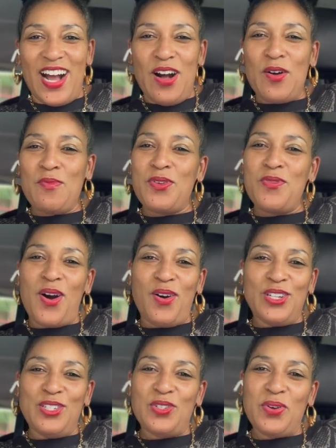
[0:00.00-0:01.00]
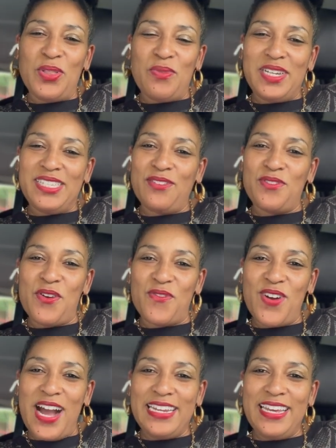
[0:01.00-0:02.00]
I hope you all enjoy the rest of your
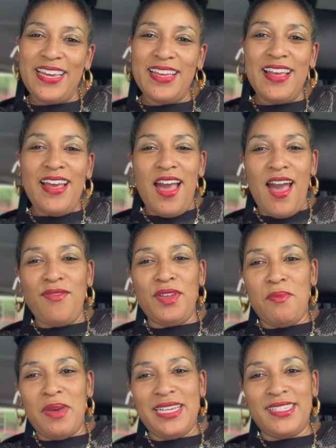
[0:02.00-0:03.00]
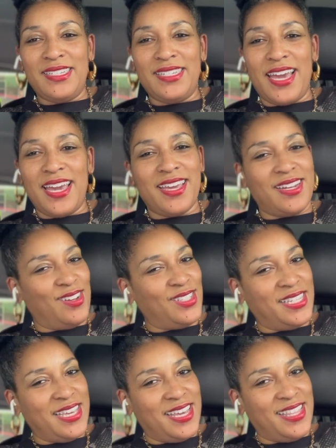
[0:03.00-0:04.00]
Friday. Have an amazing day, and I'll
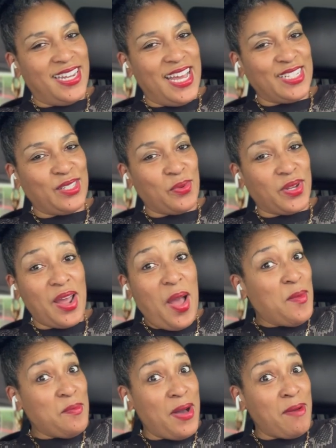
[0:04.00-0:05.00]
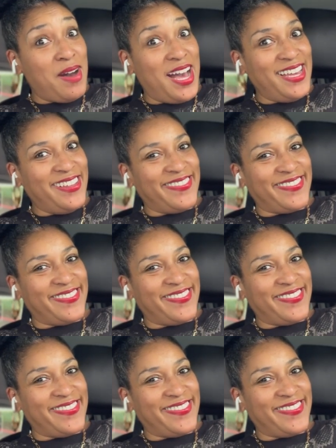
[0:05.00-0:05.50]
see you in the next one. Bye-bye.